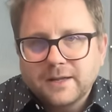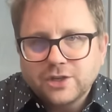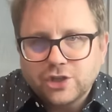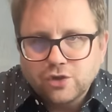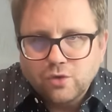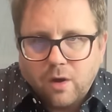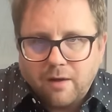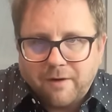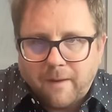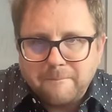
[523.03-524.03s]
two of
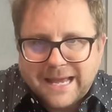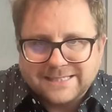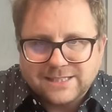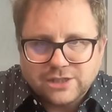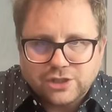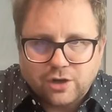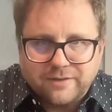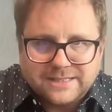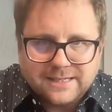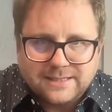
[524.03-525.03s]
our best
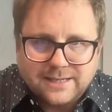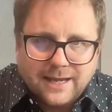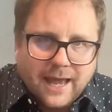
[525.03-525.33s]
services